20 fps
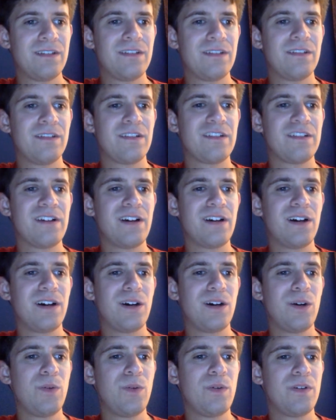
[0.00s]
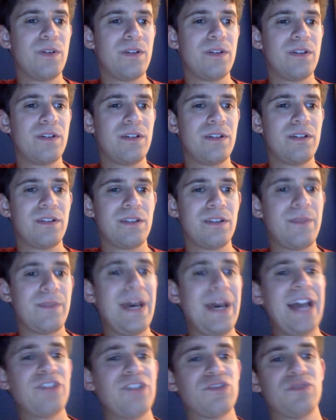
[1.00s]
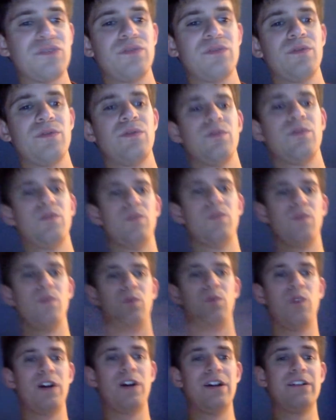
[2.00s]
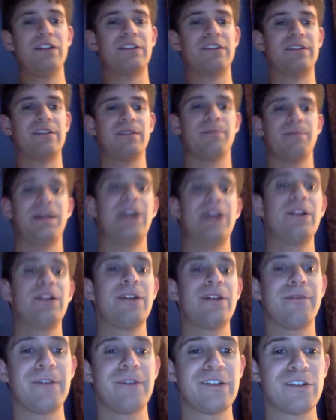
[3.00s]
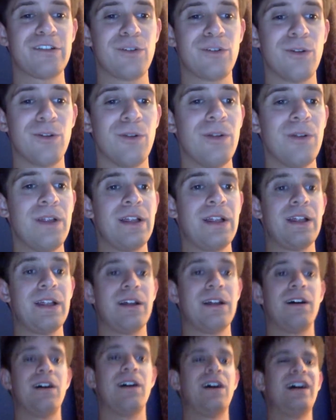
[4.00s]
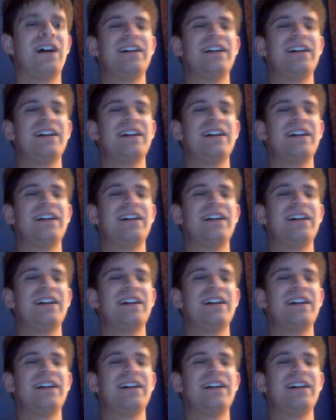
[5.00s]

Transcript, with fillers: So the match was apparently official, uh, I